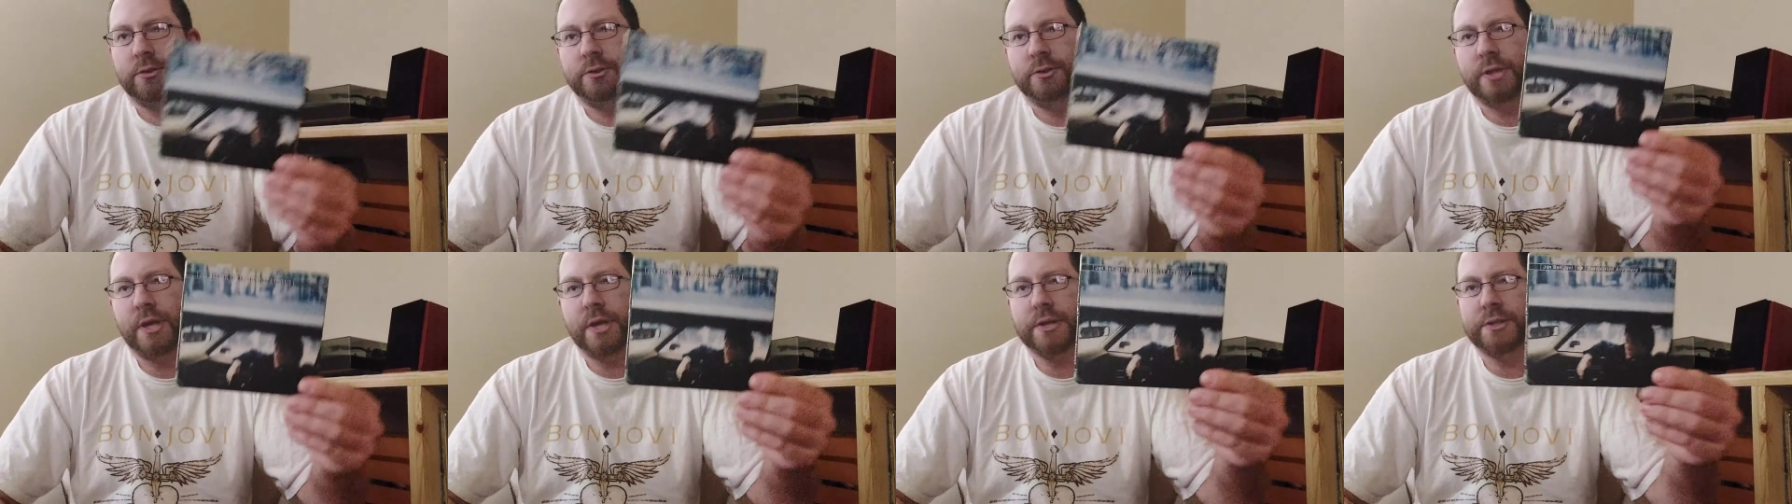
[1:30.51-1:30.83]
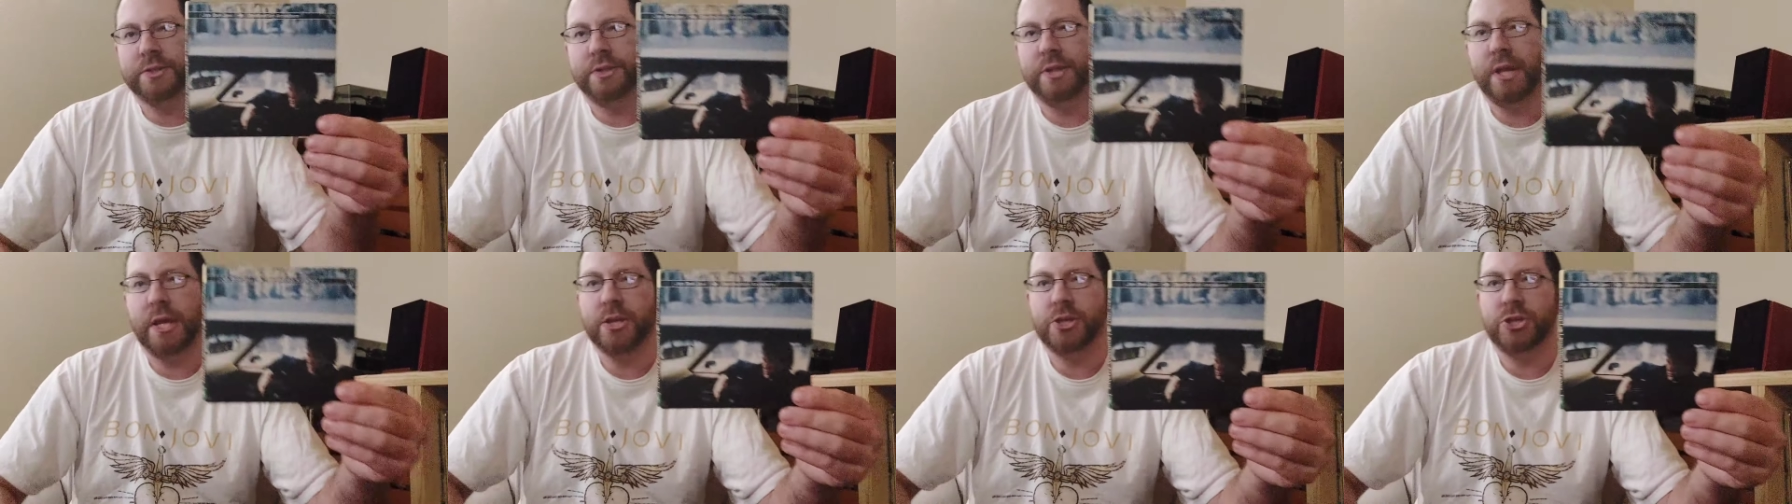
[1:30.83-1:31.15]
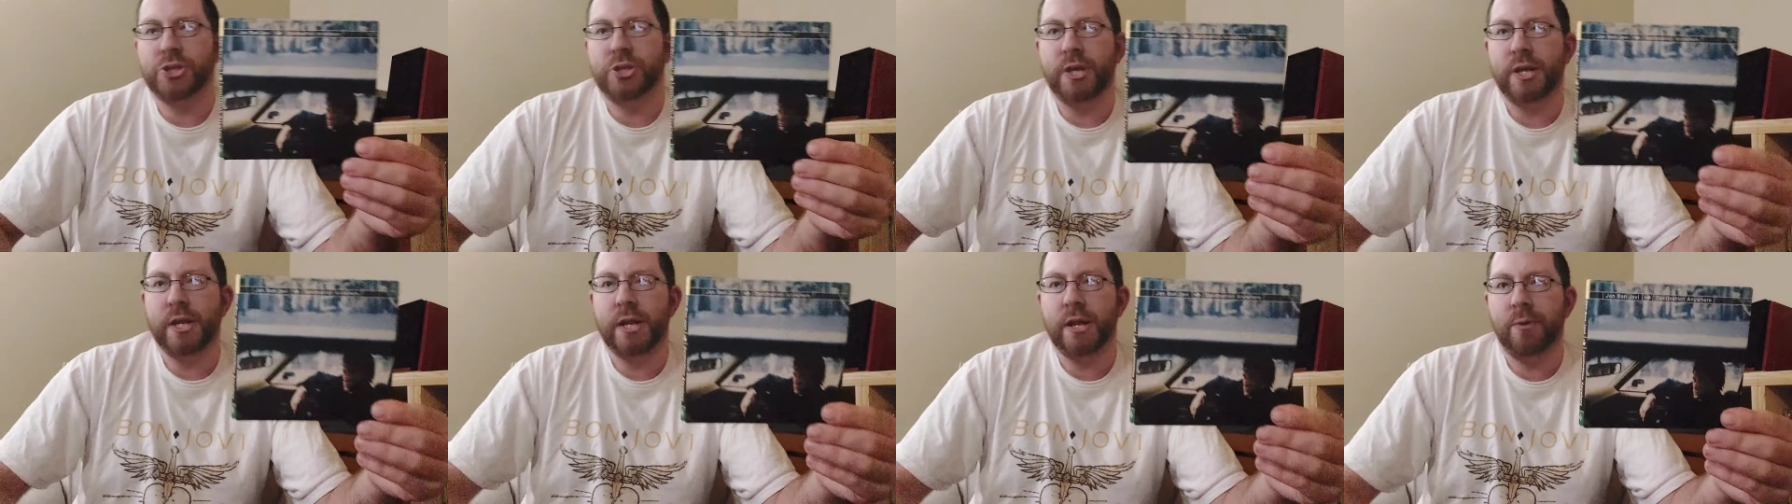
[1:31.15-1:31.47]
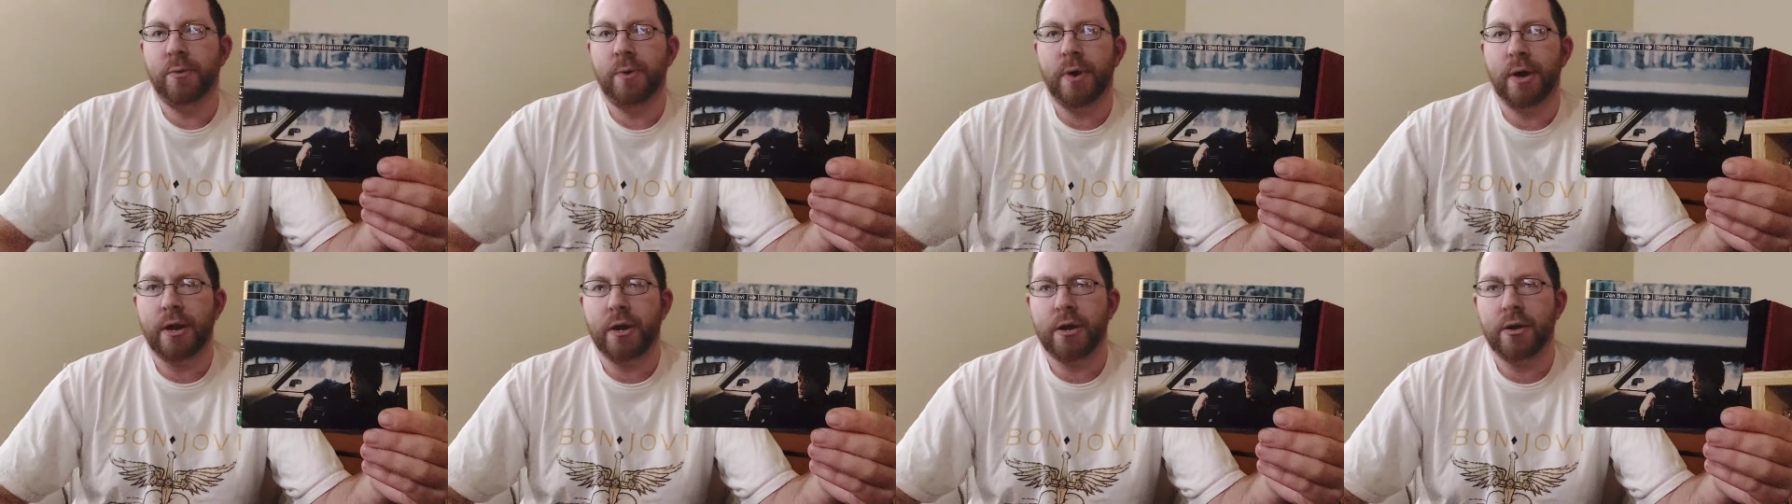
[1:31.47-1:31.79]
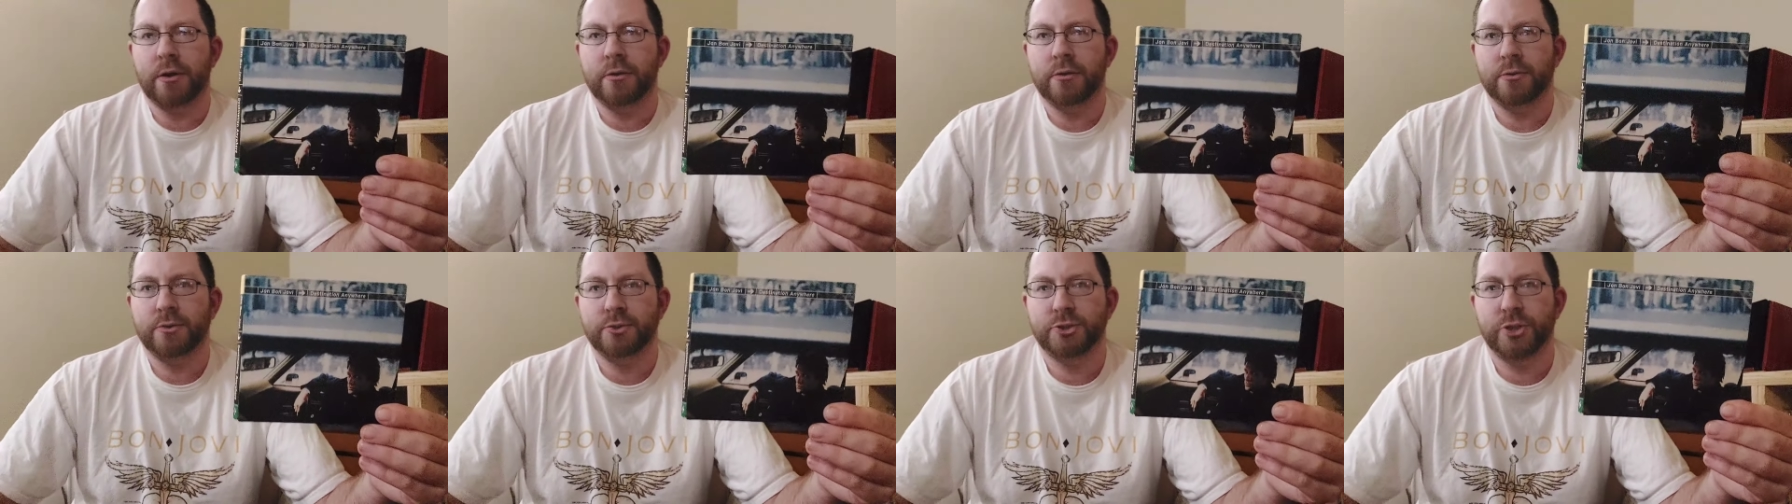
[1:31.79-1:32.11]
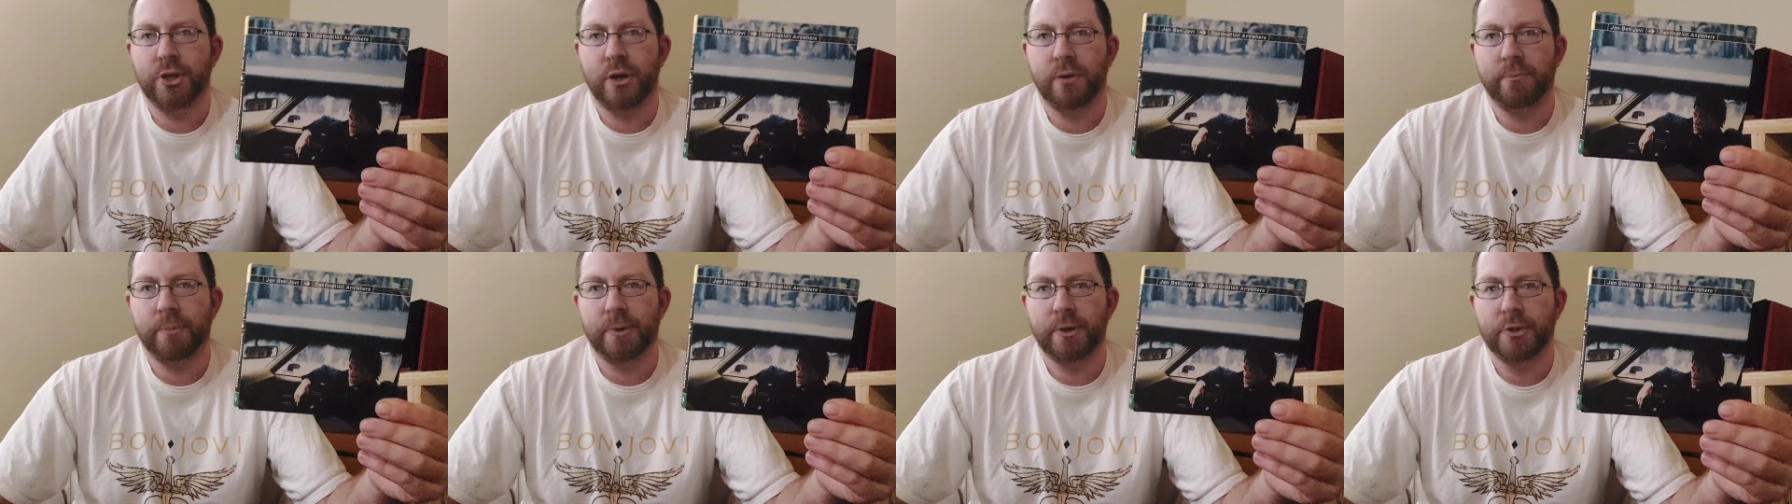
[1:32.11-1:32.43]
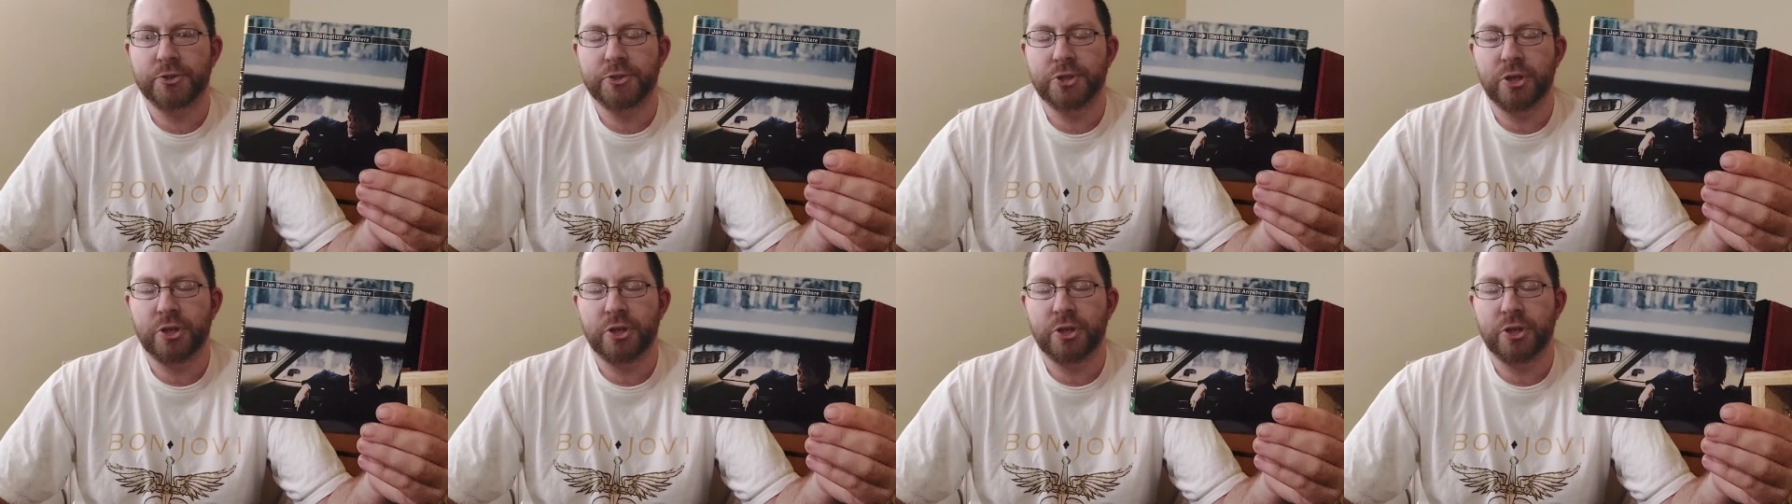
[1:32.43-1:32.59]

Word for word: Destination Anywhere, Jon Bon